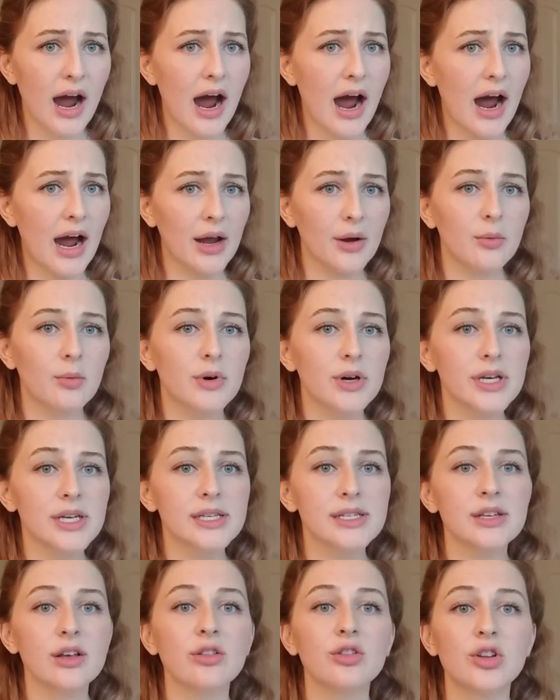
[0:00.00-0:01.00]
I
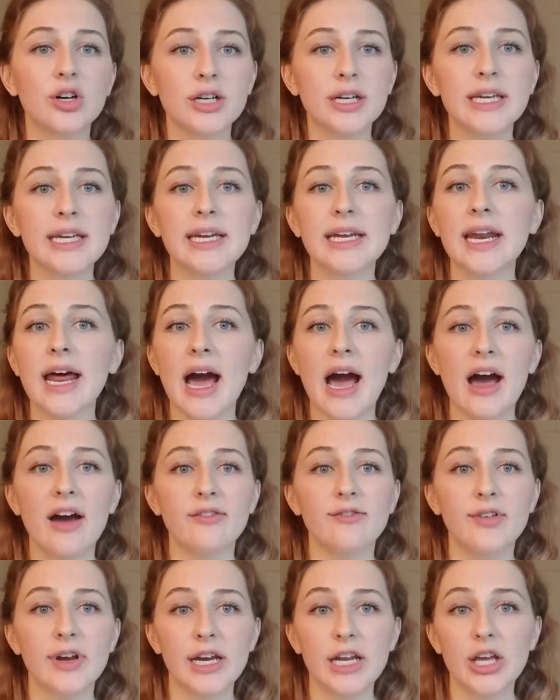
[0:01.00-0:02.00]
was looking at
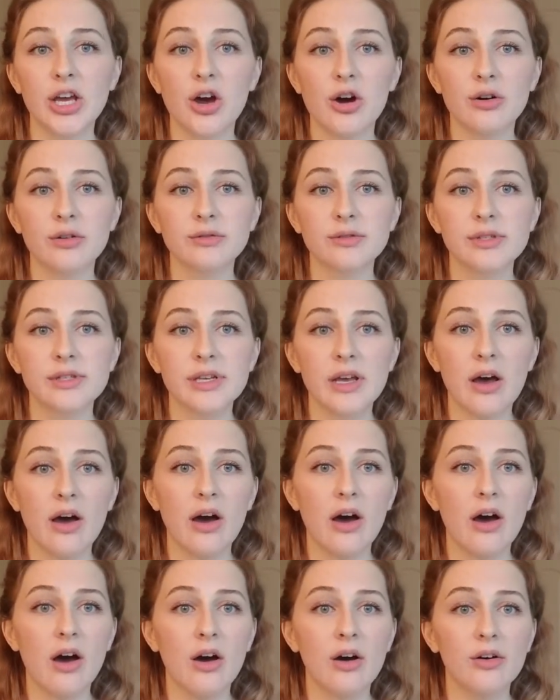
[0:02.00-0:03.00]
videos
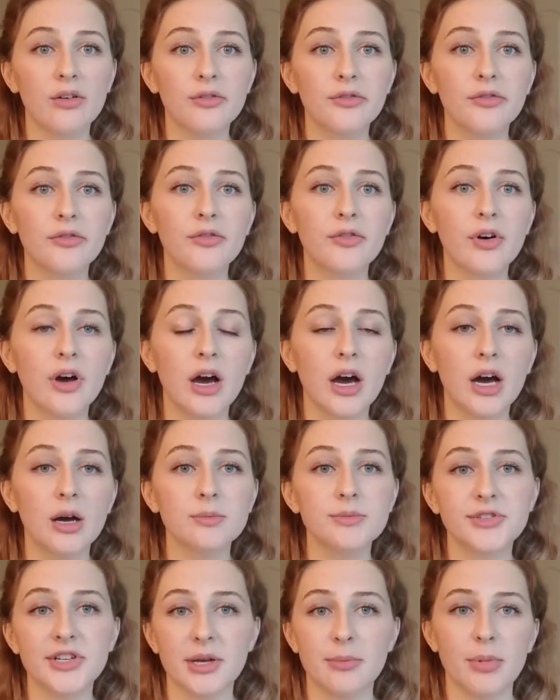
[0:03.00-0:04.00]
of
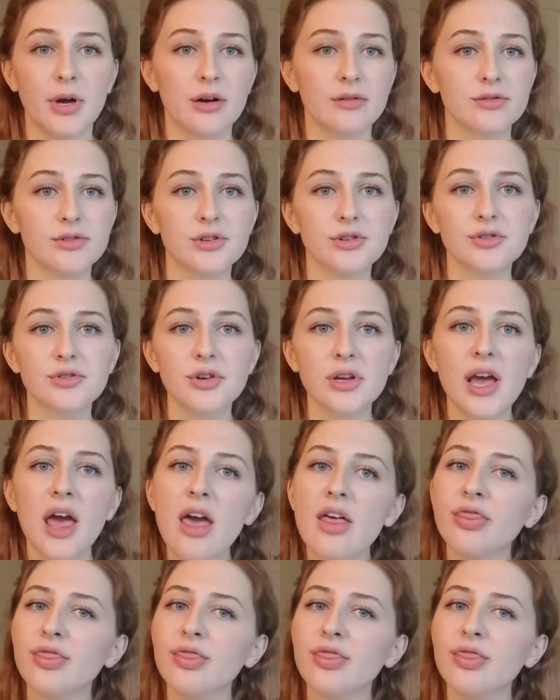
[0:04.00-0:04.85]
J-pouch surgery,